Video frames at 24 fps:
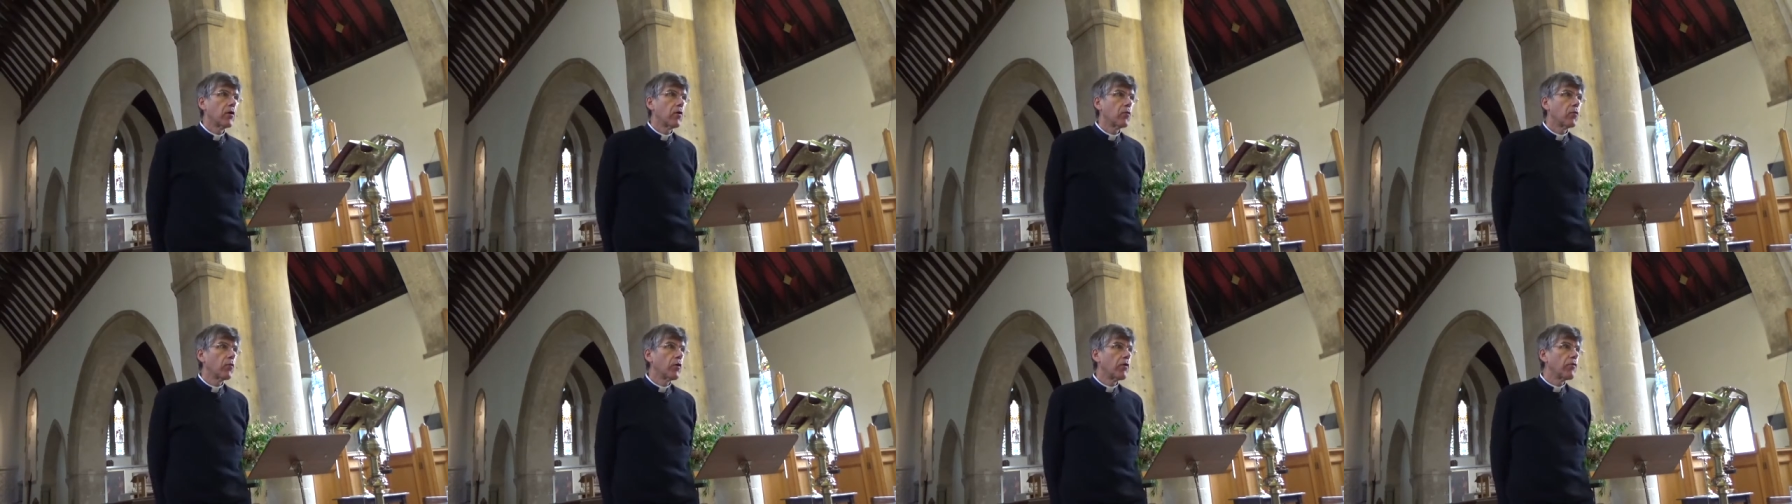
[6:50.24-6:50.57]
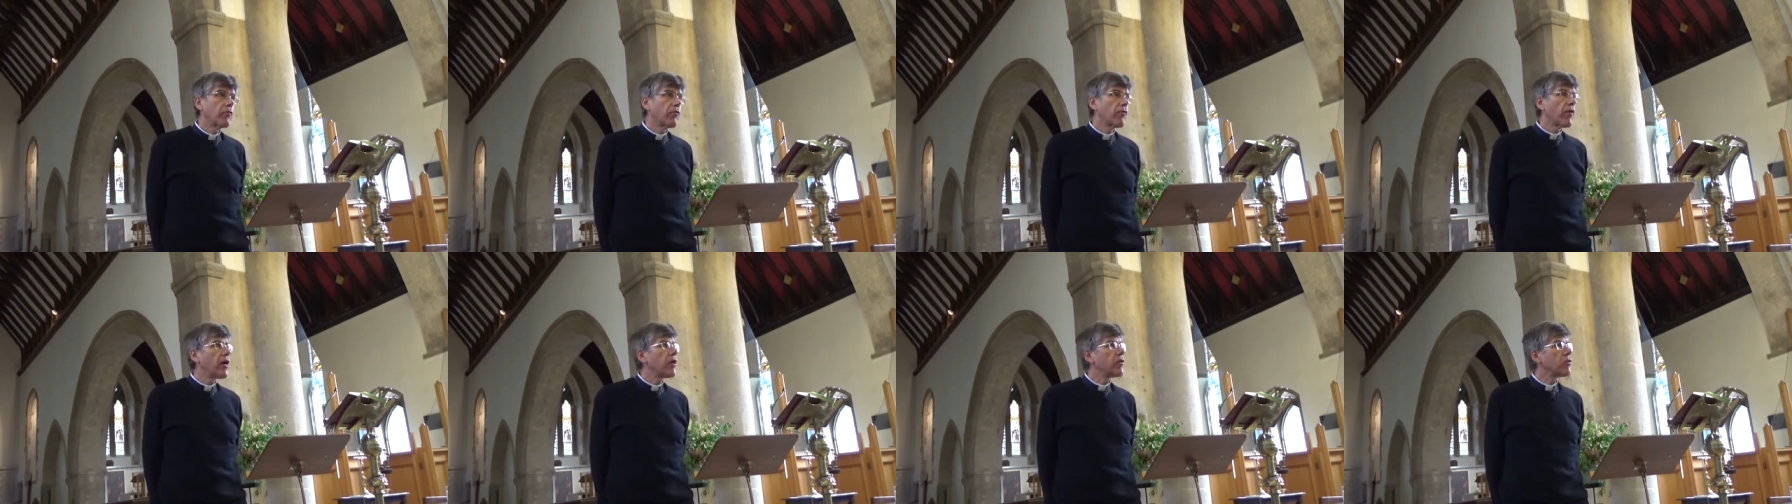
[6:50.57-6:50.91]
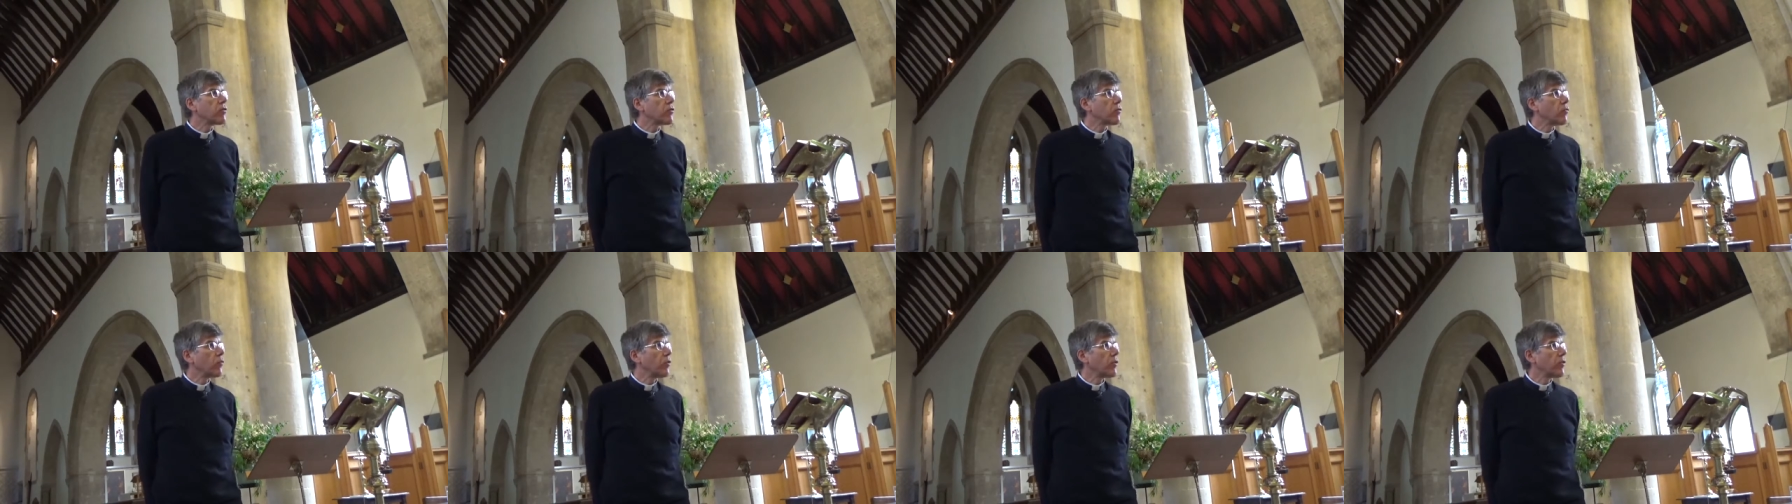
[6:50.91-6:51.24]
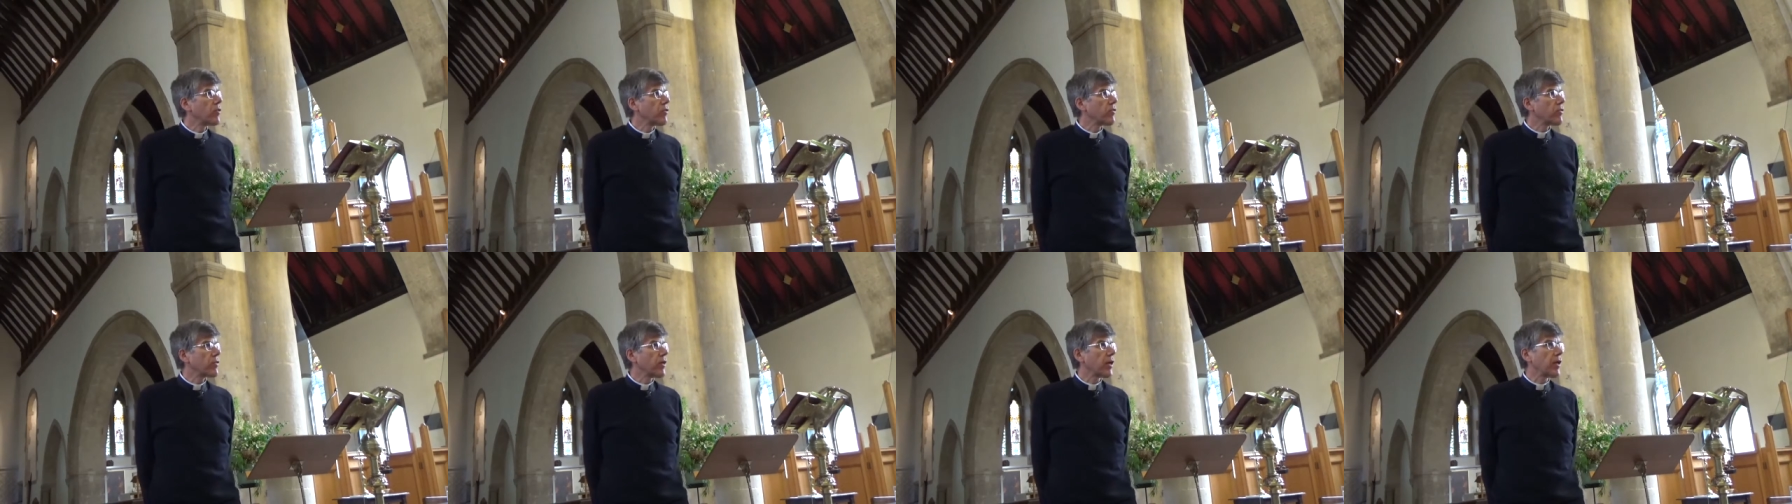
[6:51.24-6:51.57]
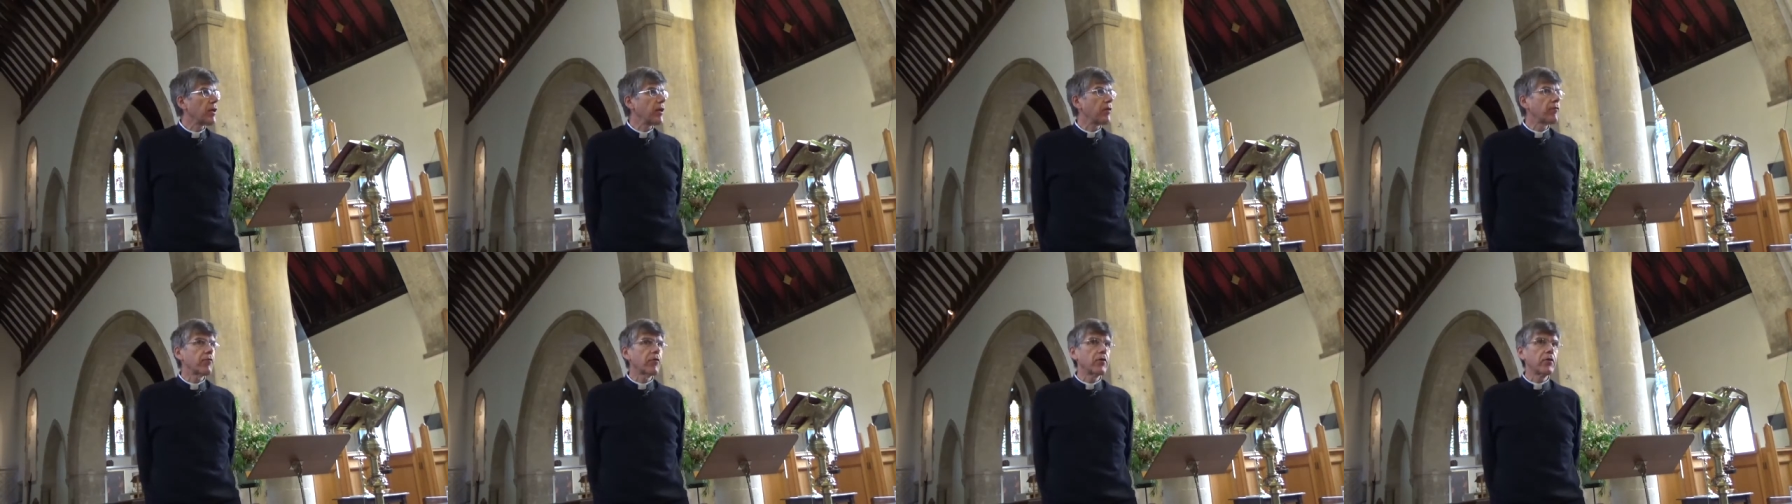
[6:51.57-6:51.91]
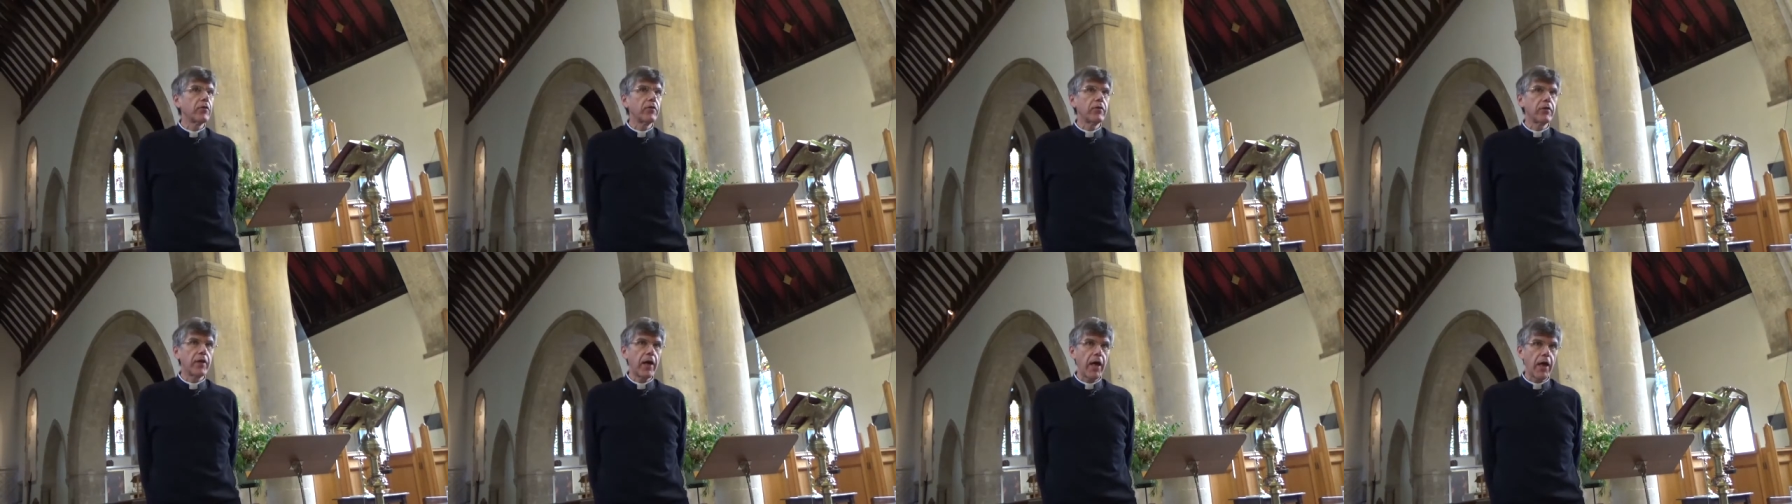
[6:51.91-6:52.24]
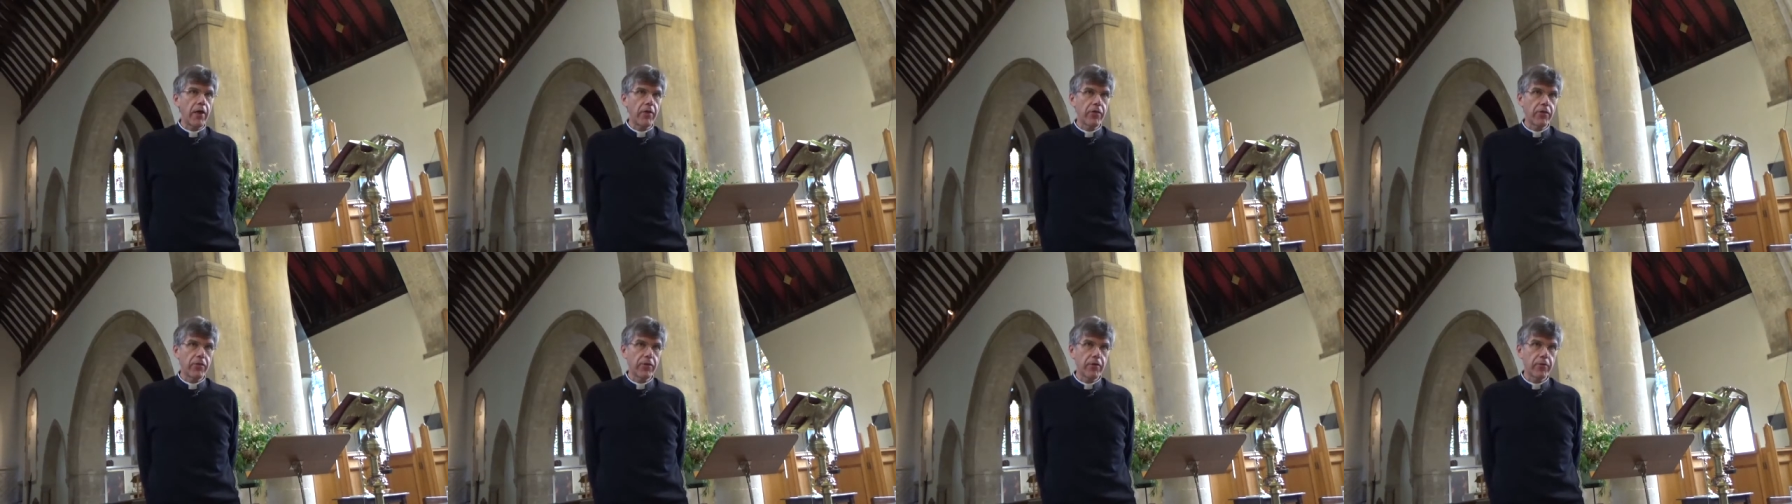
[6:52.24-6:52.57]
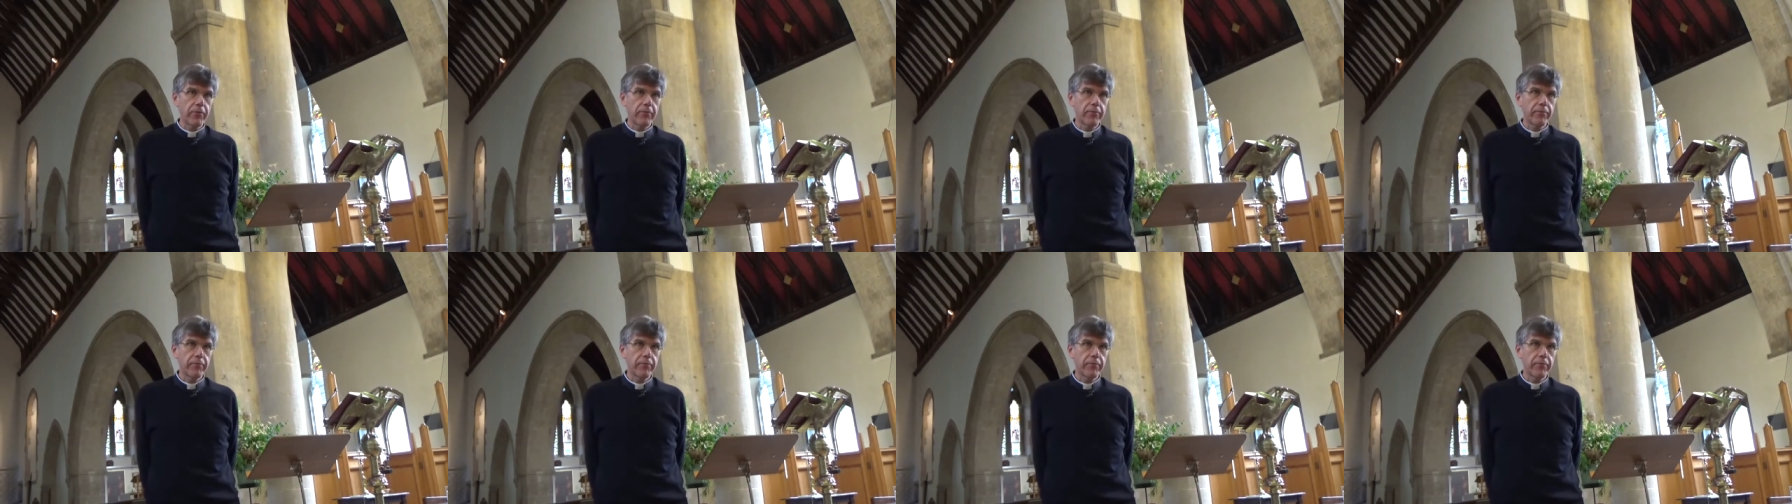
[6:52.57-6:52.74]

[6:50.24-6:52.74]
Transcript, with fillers: we're faced with a significant death